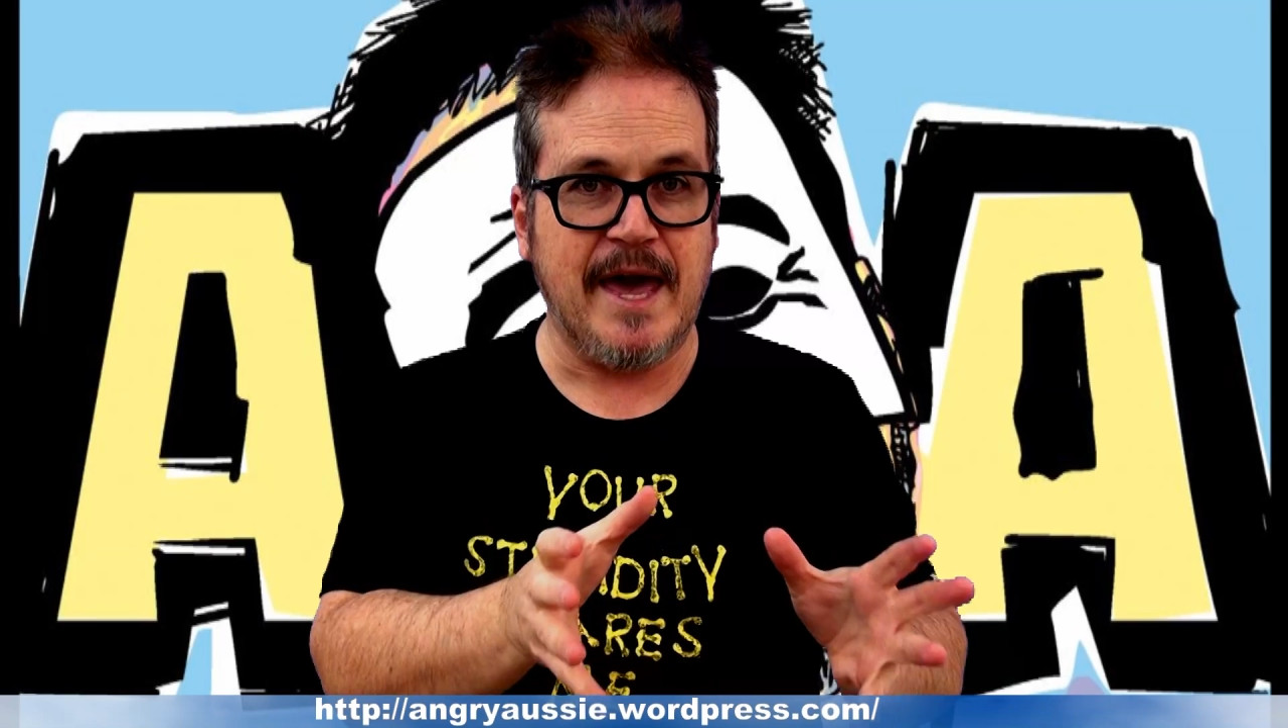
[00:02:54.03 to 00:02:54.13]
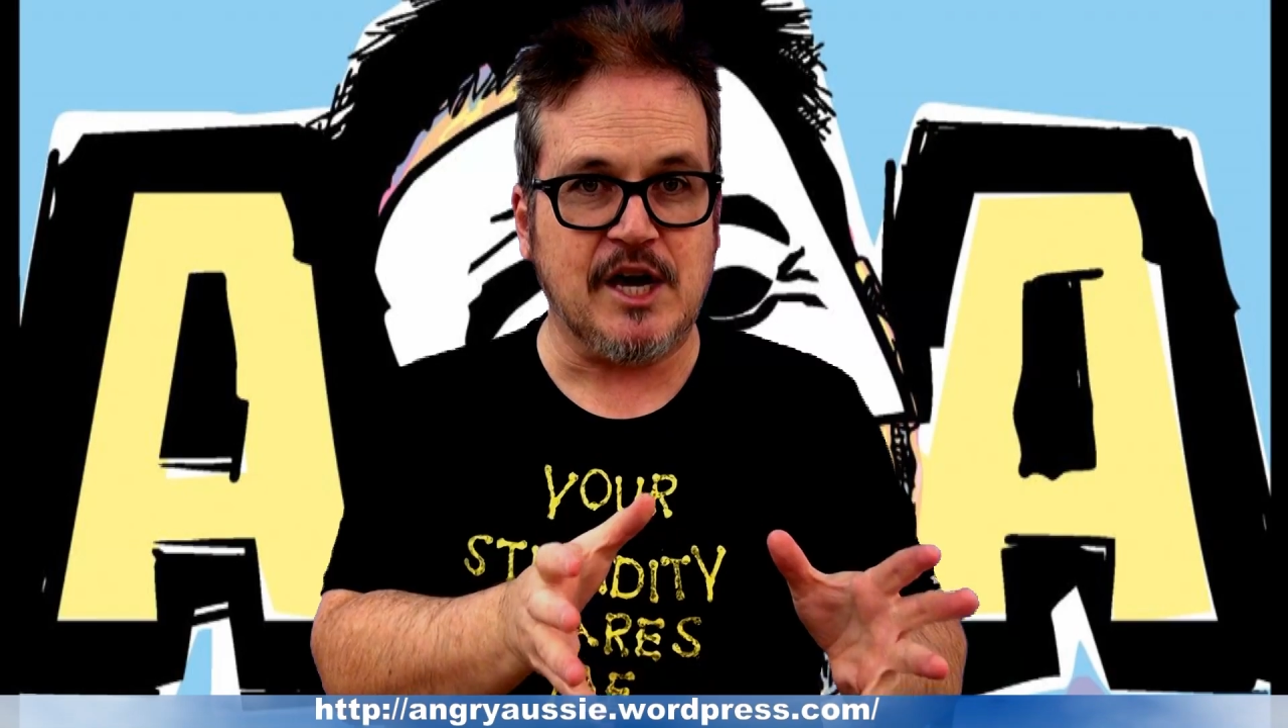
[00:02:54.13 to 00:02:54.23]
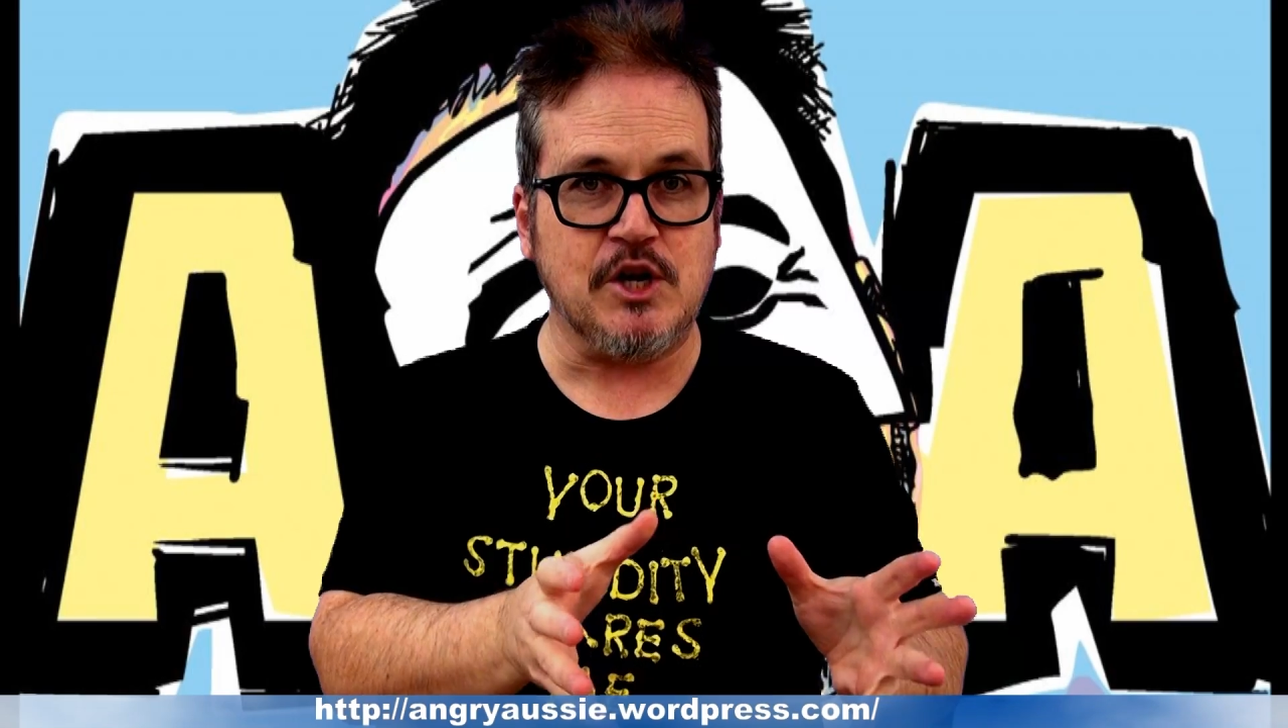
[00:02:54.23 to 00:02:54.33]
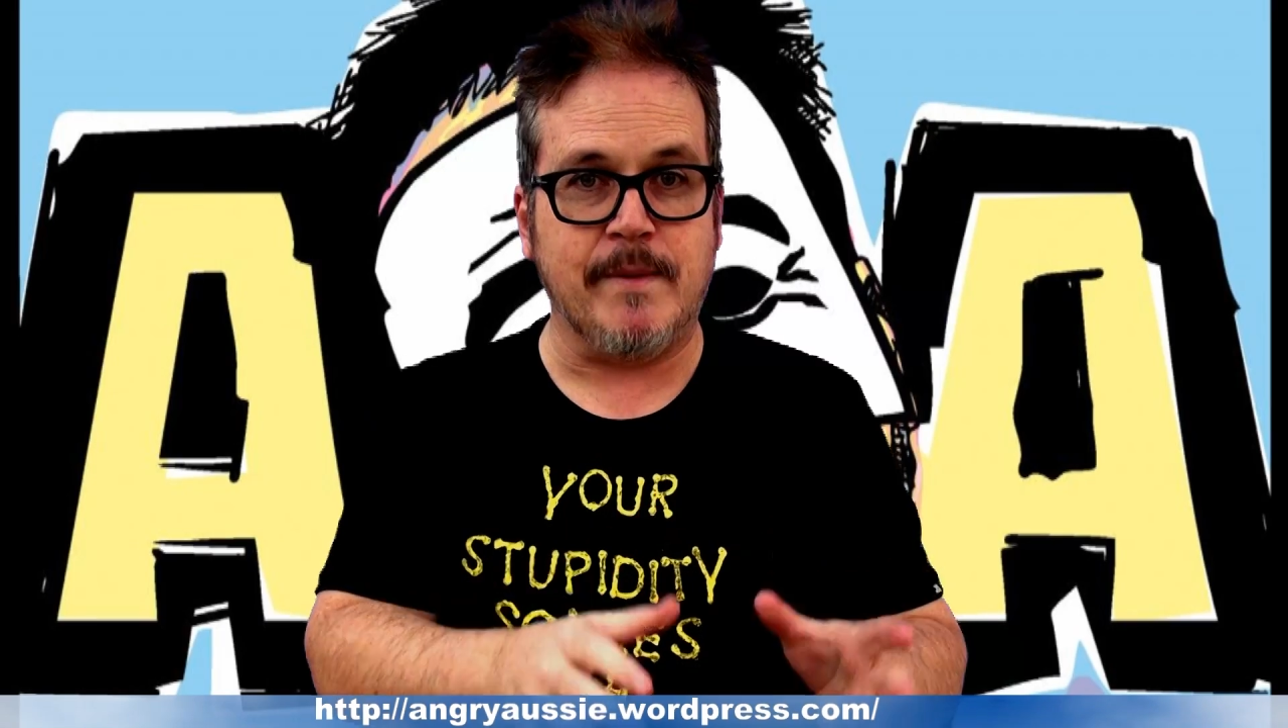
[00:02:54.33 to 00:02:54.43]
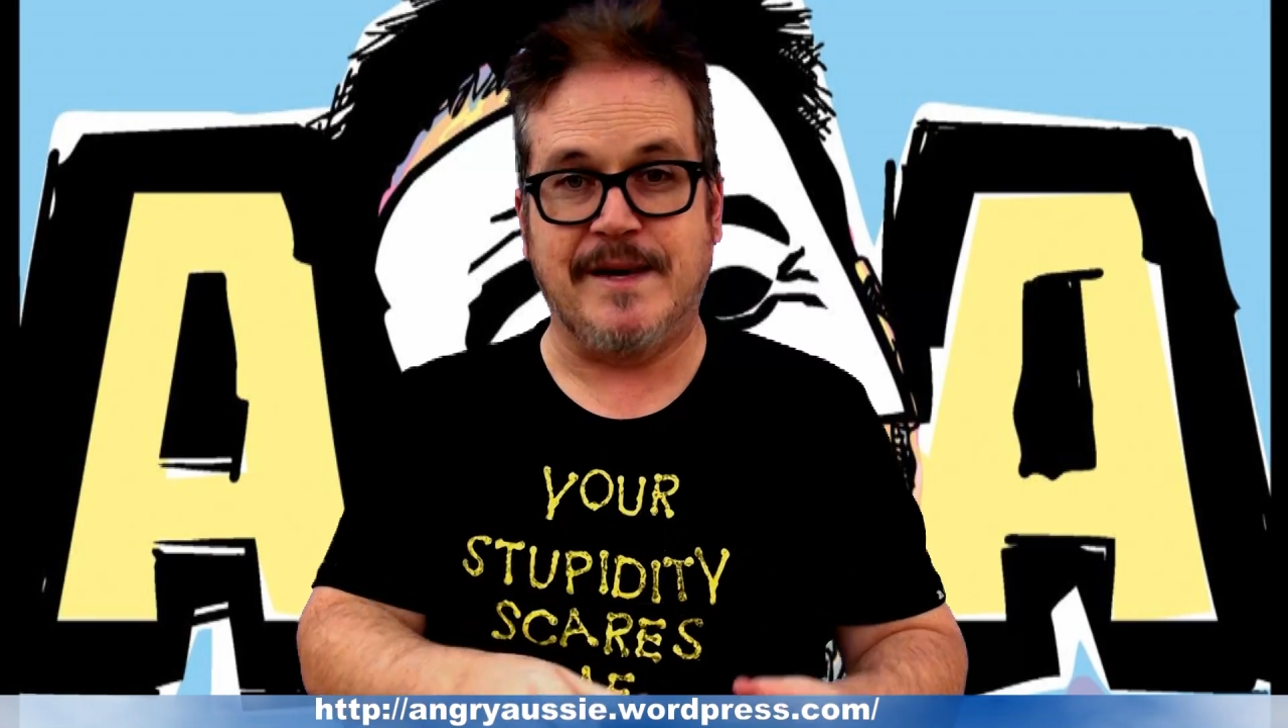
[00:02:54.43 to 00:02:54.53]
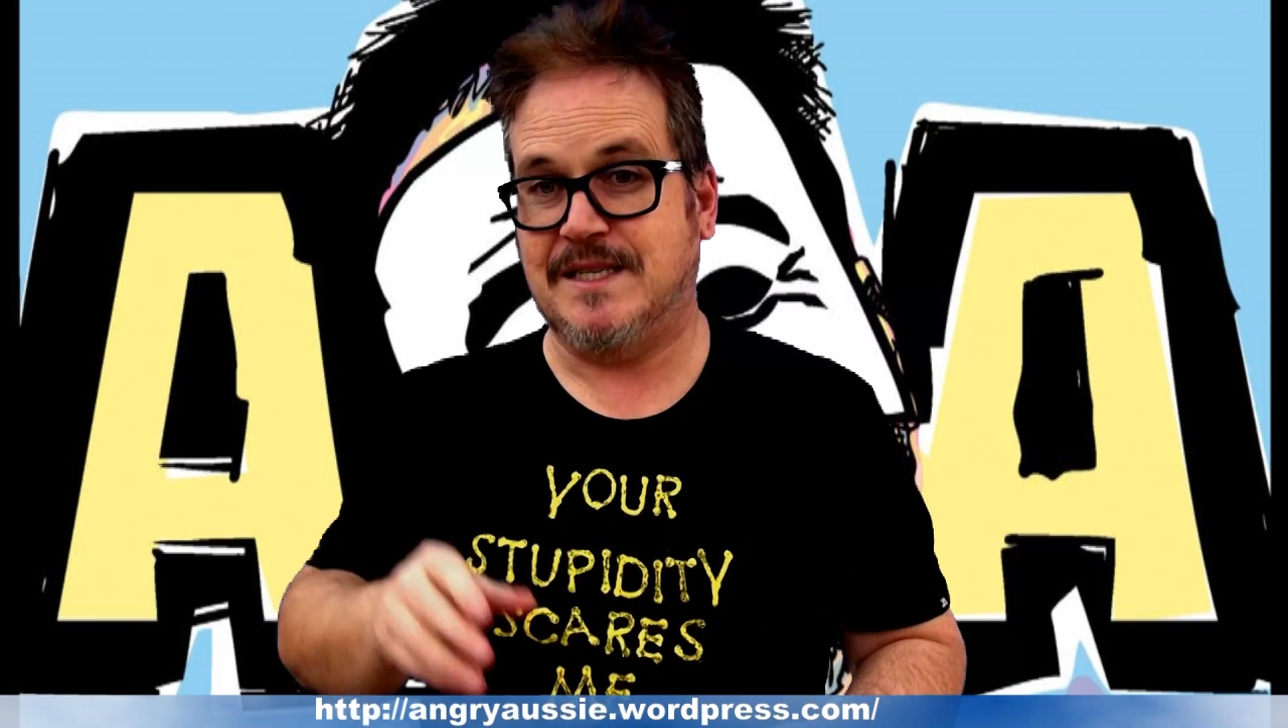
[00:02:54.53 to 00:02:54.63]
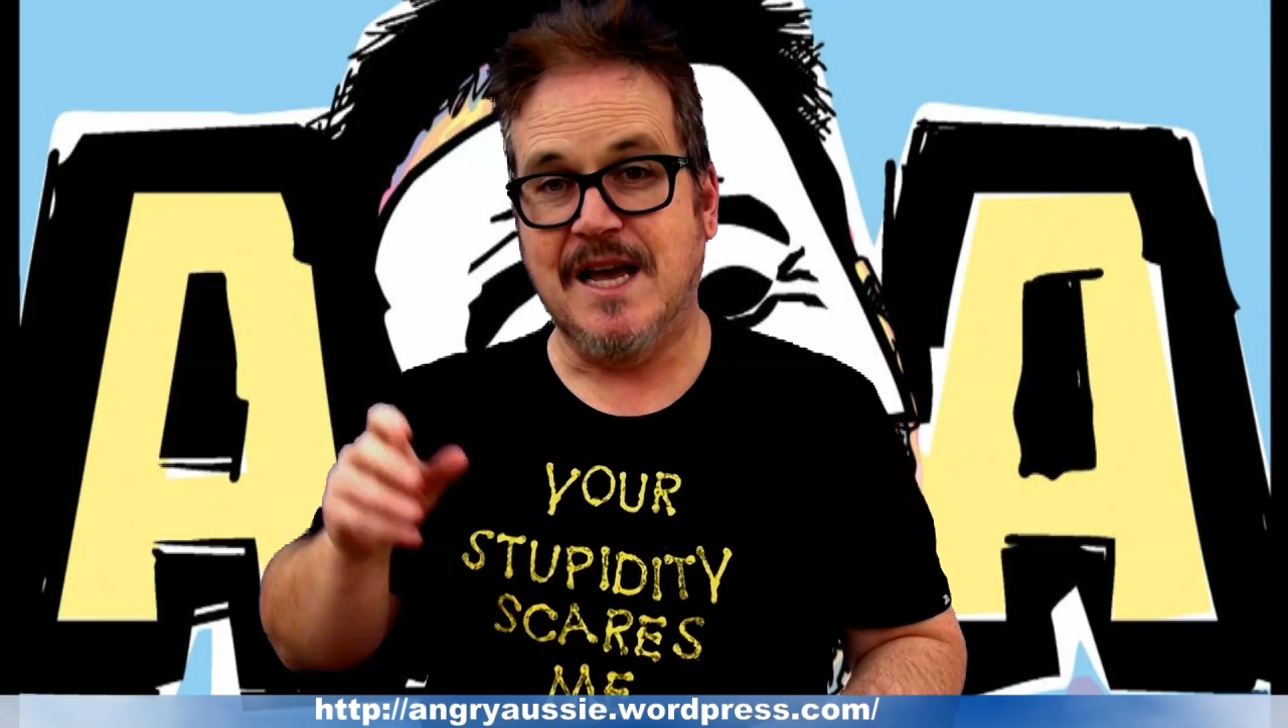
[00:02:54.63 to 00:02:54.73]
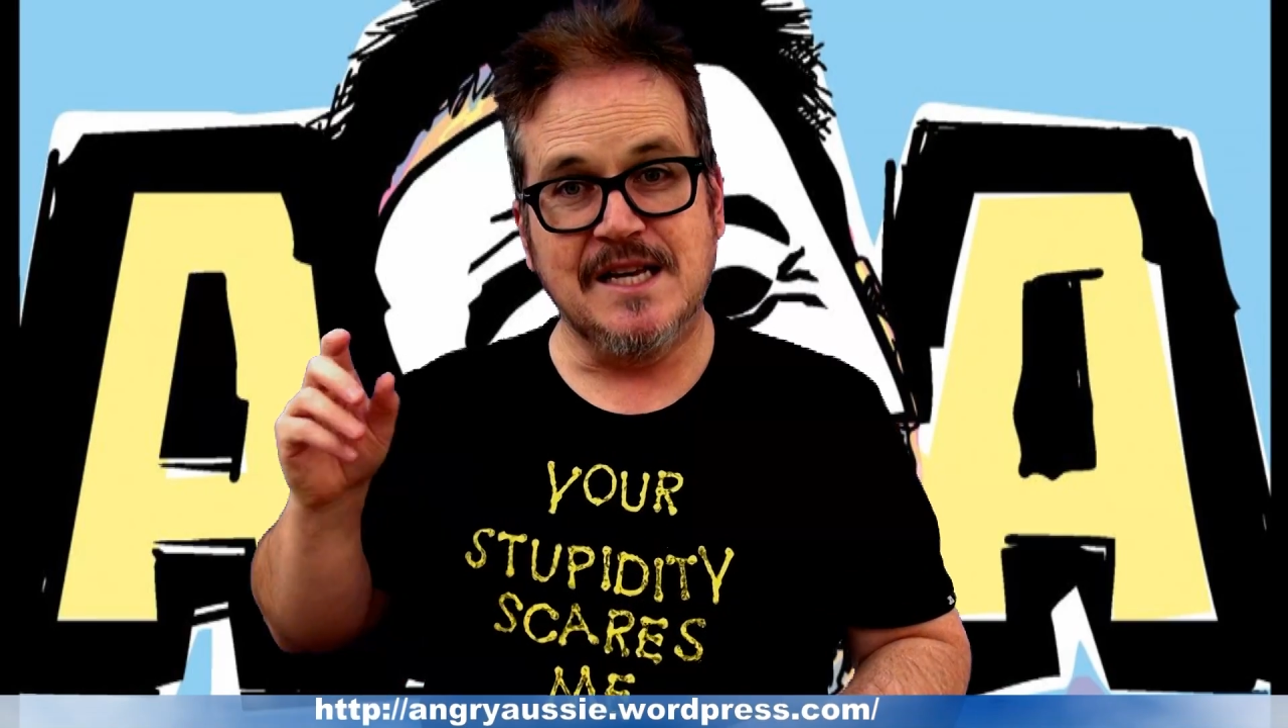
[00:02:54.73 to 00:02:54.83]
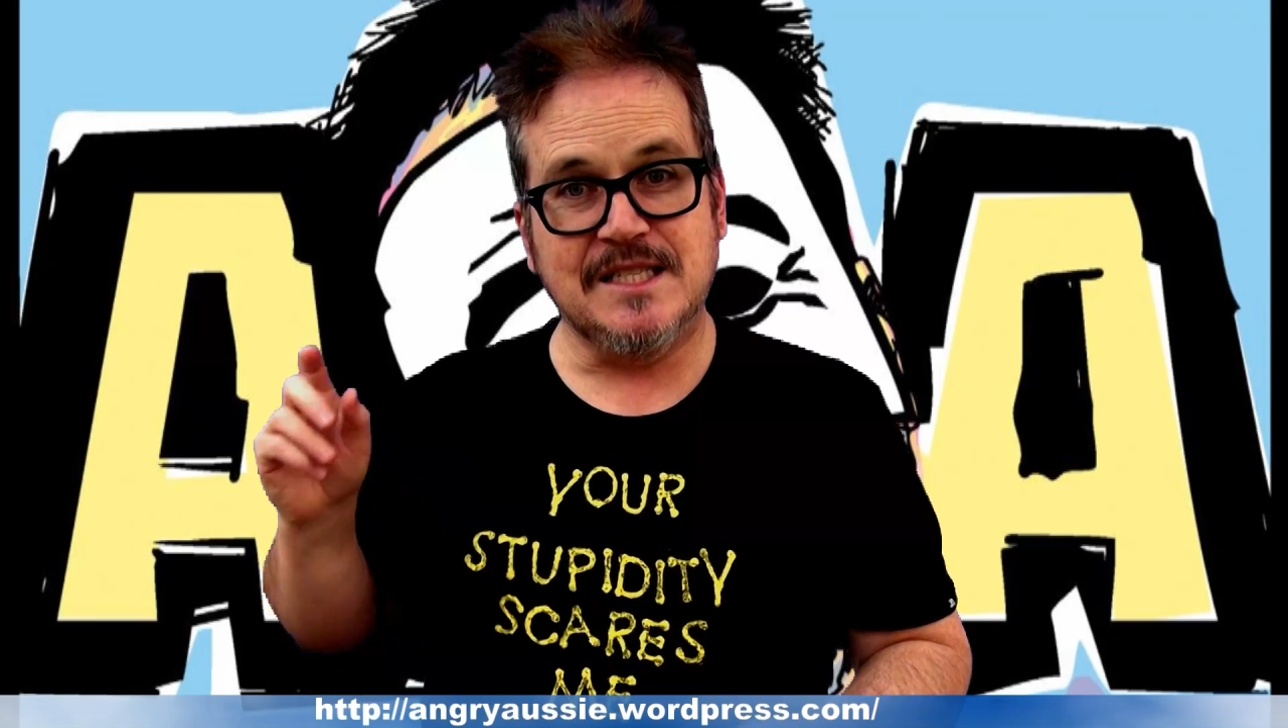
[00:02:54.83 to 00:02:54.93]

economics.